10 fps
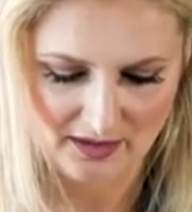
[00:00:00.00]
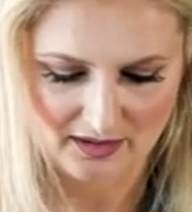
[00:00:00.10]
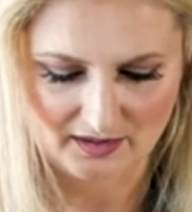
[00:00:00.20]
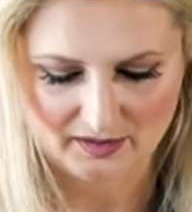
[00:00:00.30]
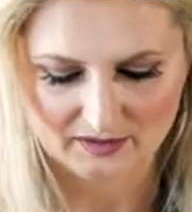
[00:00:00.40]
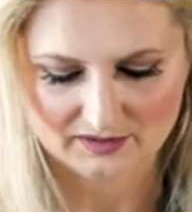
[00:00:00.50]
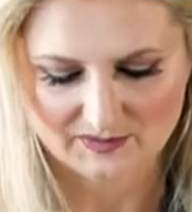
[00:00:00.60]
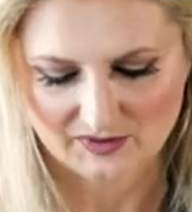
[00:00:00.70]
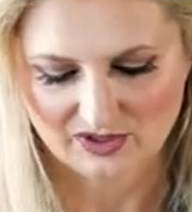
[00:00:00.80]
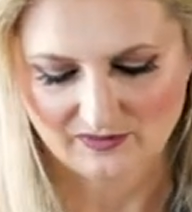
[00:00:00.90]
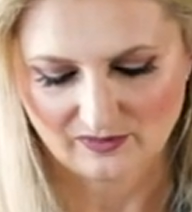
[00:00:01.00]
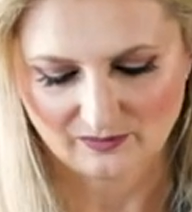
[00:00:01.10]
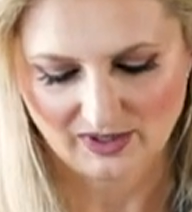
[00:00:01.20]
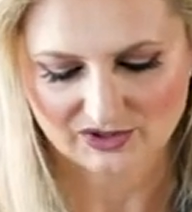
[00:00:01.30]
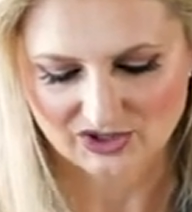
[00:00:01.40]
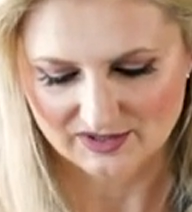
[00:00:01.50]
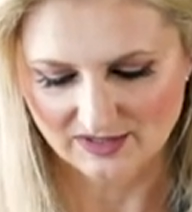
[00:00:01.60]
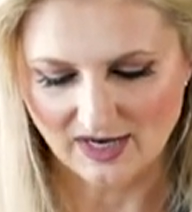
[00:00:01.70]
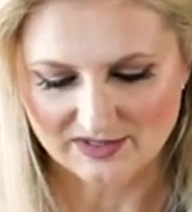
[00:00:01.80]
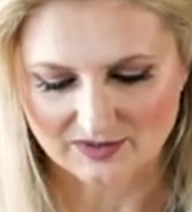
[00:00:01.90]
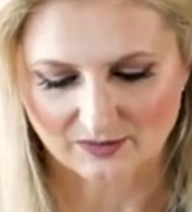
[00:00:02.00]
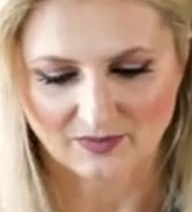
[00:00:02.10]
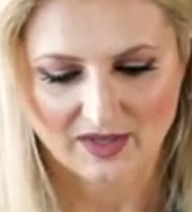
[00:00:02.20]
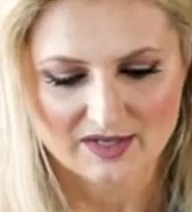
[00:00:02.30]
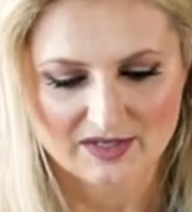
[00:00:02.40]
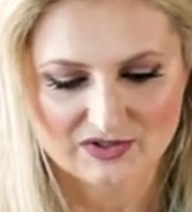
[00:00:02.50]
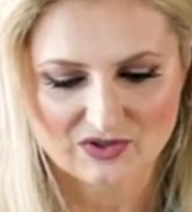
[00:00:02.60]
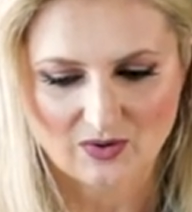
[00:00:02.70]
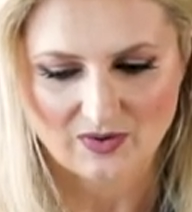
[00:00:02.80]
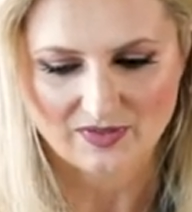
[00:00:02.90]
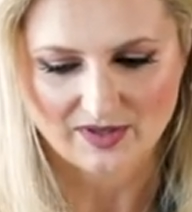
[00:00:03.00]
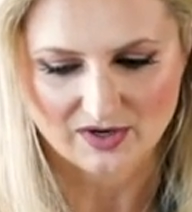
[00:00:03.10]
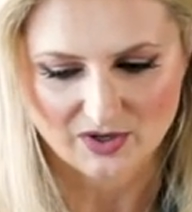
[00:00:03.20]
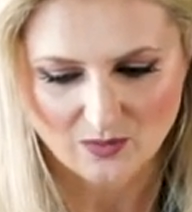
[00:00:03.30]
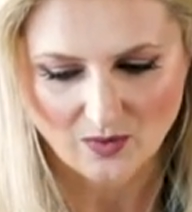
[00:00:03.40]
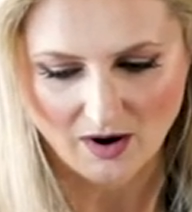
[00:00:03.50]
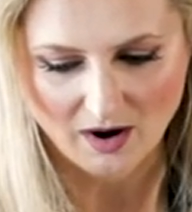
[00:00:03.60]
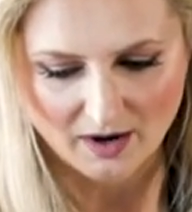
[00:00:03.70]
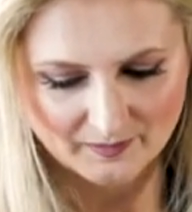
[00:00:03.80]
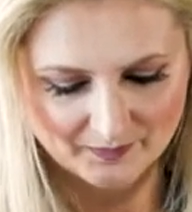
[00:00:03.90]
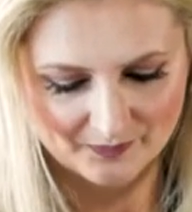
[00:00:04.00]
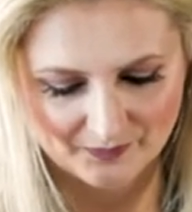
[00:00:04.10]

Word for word: and especially while she's in high school. So there you are.